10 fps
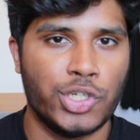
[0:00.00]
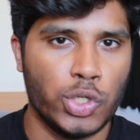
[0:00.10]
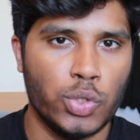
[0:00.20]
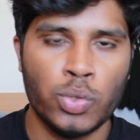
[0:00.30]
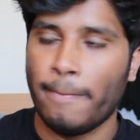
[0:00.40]

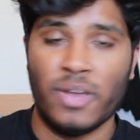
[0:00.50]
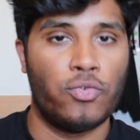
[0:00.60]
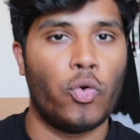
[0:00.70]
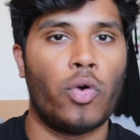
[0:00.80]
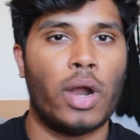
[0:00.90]
do
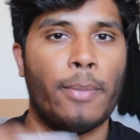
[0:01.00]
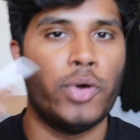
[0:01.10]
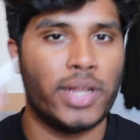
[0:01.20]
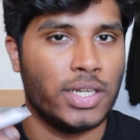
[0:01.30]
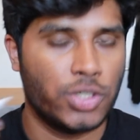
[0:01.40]
before I
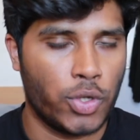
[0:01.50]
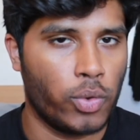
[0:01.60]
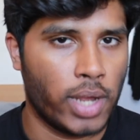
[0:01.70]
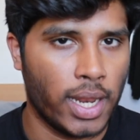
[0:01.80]
put it into Google